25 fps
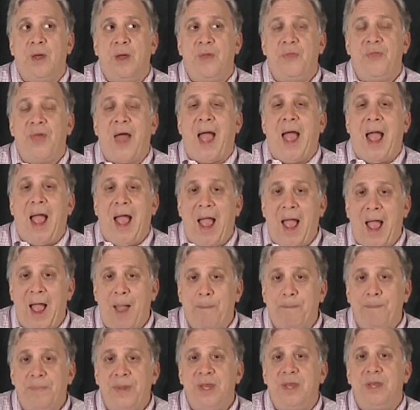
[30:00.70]
the
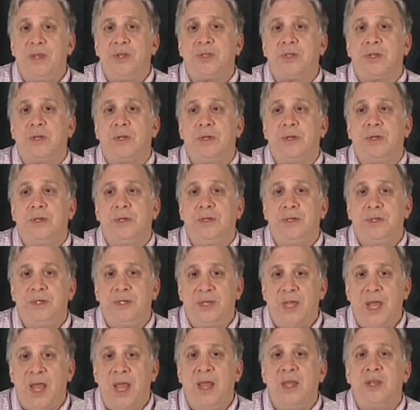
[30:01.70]
happiest
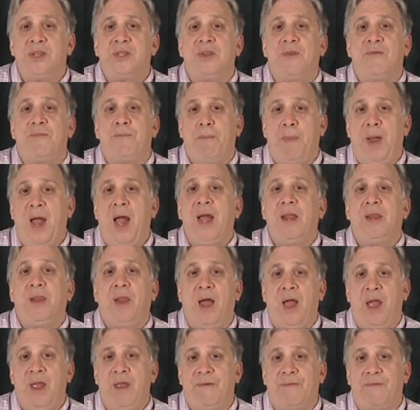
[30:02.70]
days of my
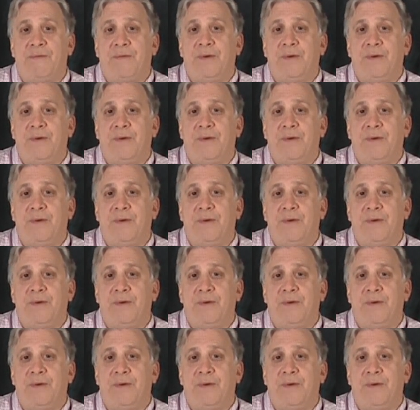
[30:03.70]
life